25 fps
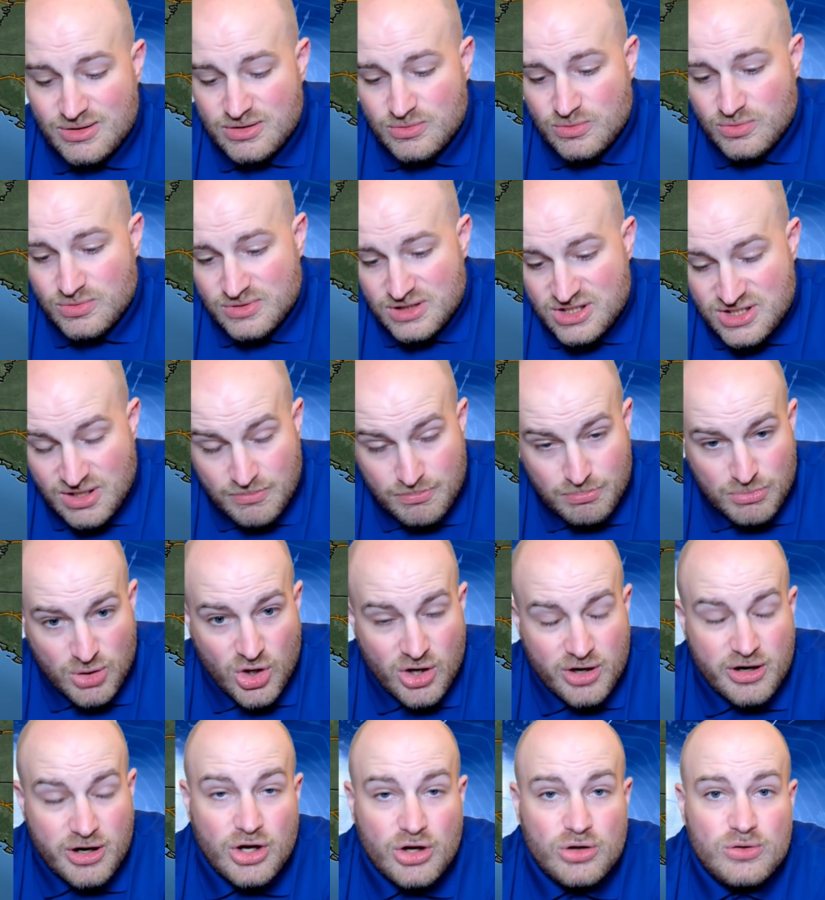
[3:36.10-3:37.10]

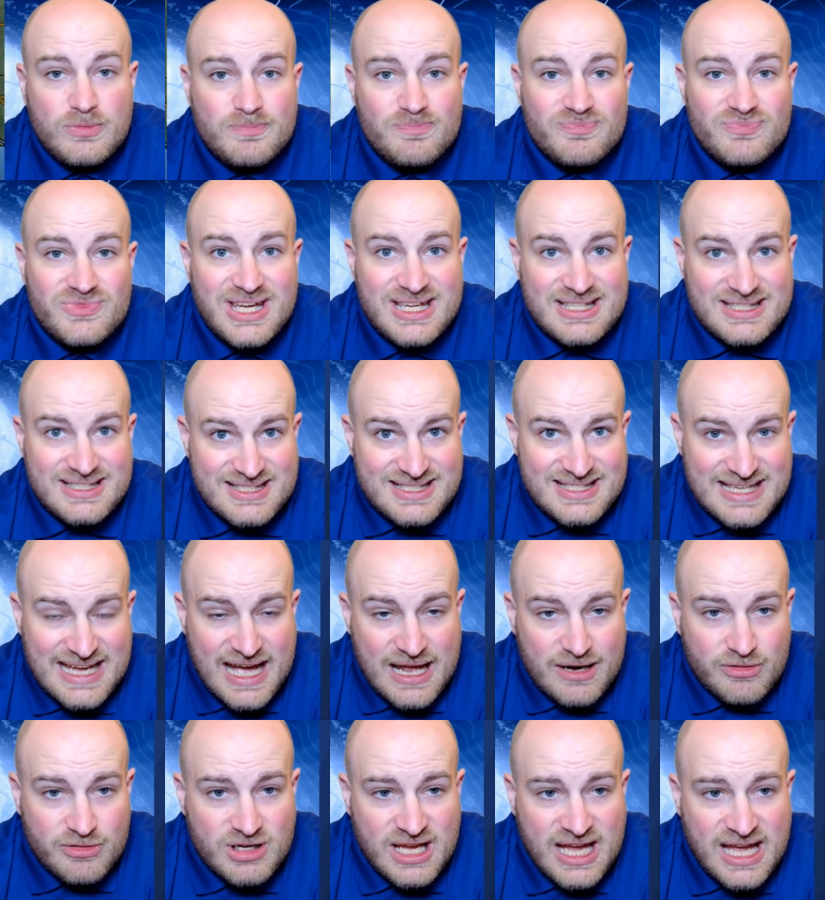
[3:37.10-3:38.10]
tomorrow and
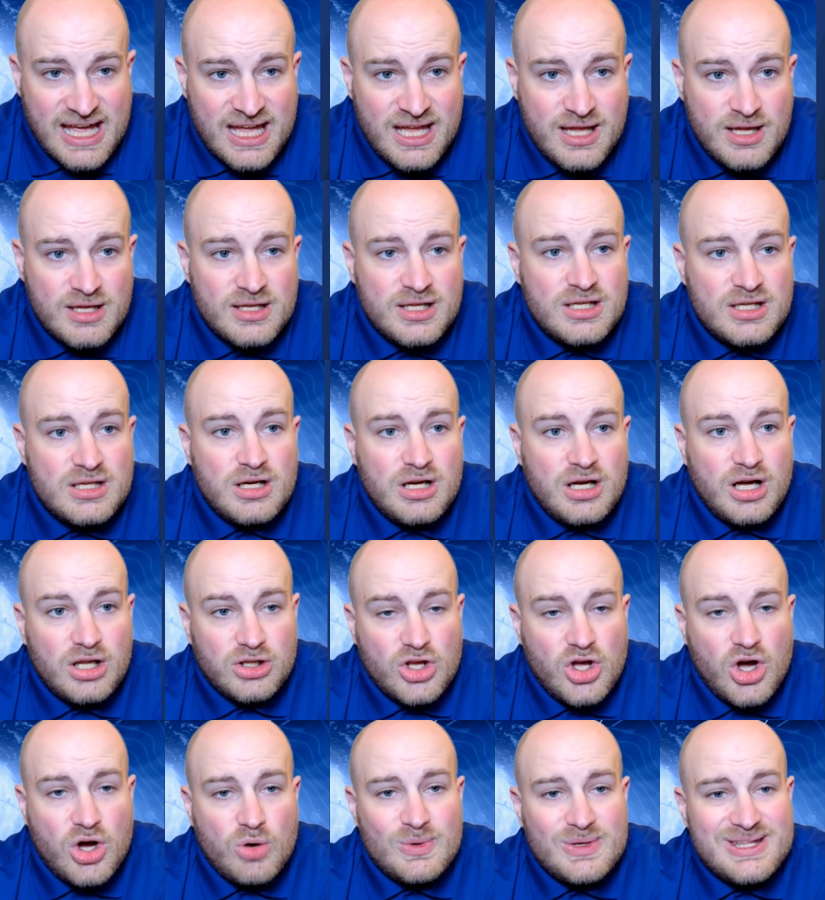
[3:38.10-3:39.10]
Saturday,
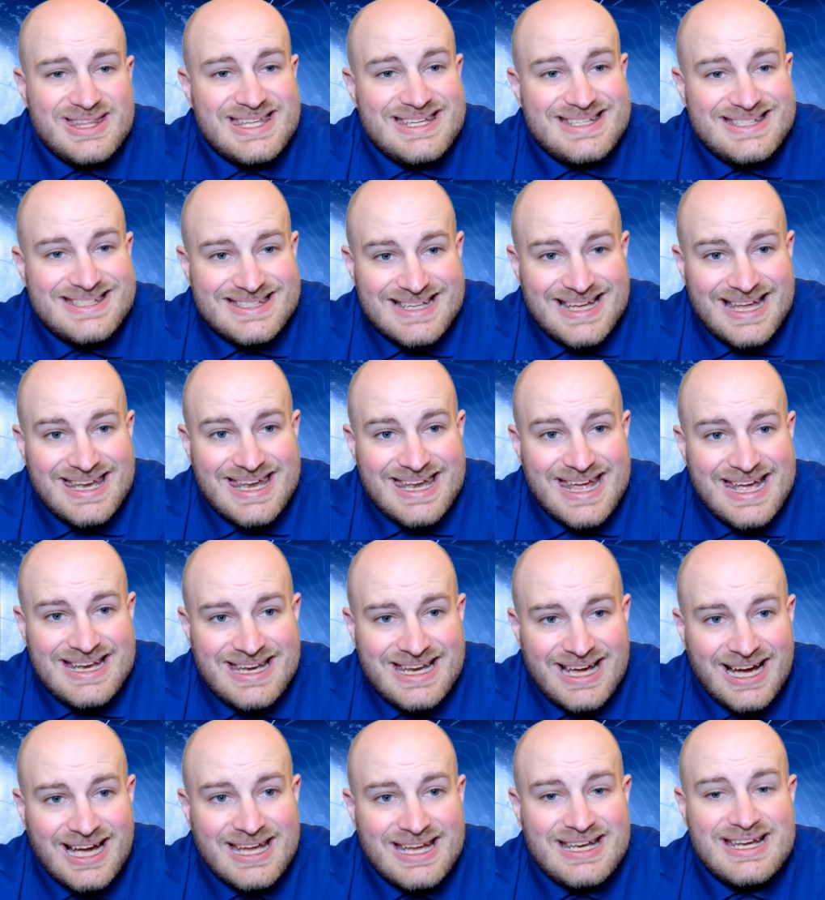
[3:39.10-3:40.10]
along with the Sunday
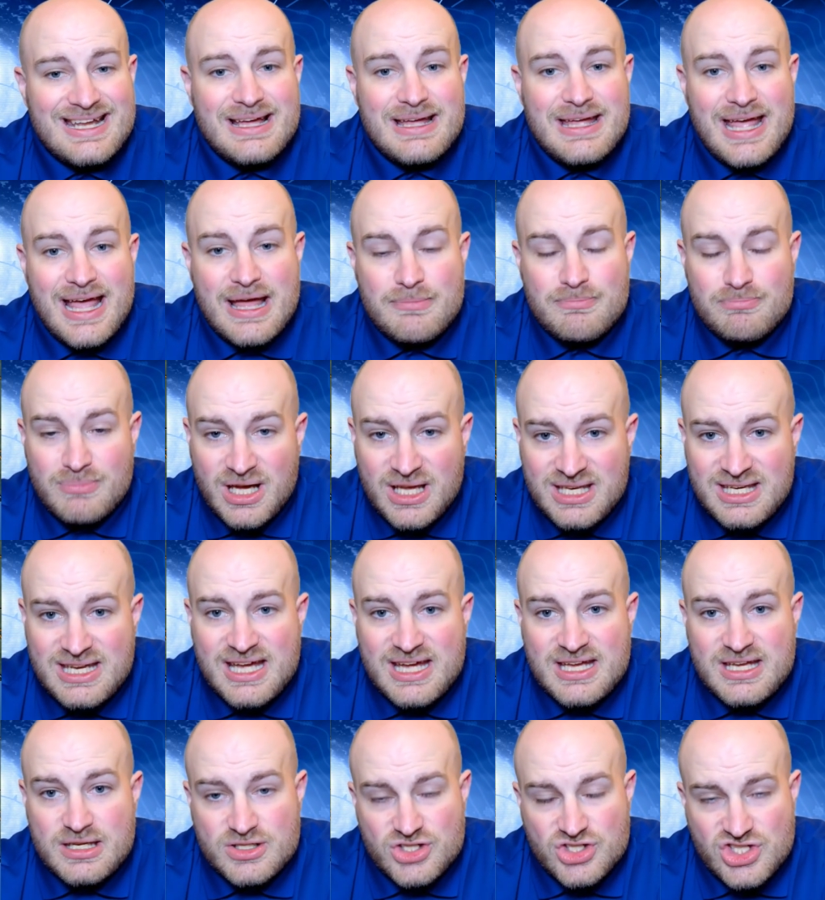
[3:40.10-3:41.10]
night and
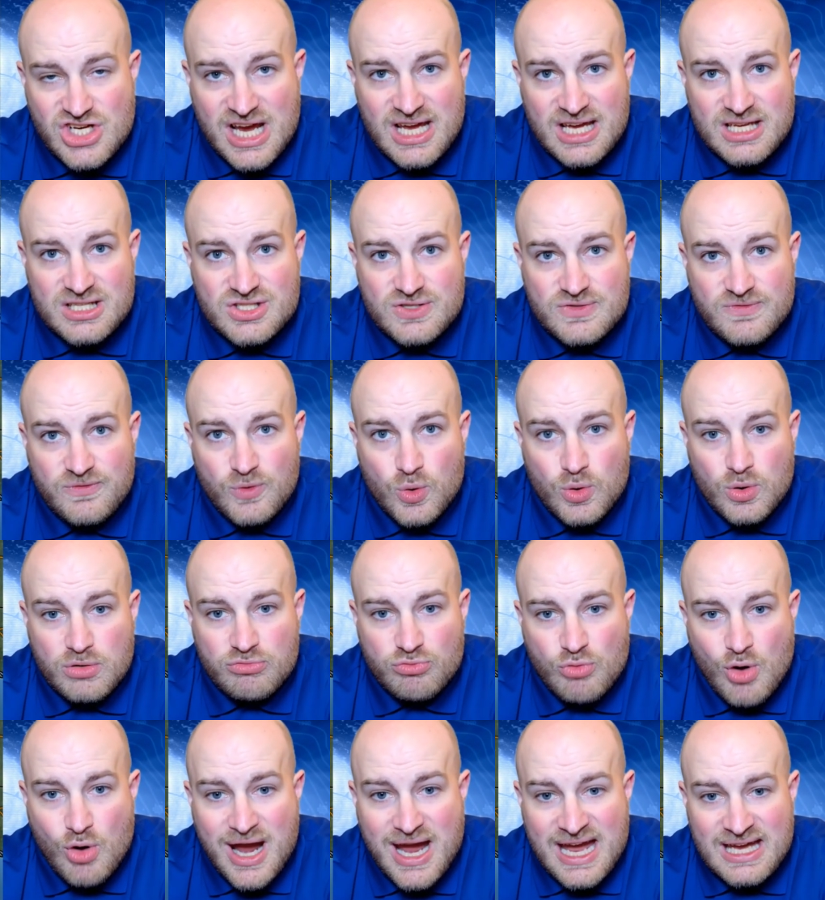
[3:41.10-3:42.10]
Monday chance for
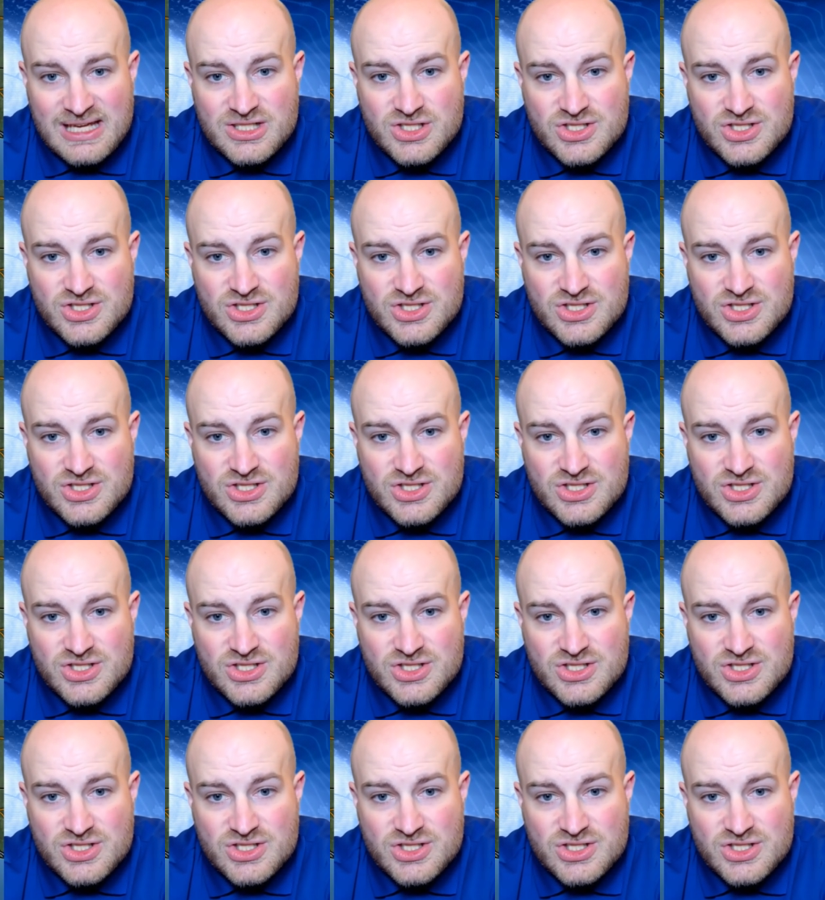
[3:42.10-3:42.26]
rain.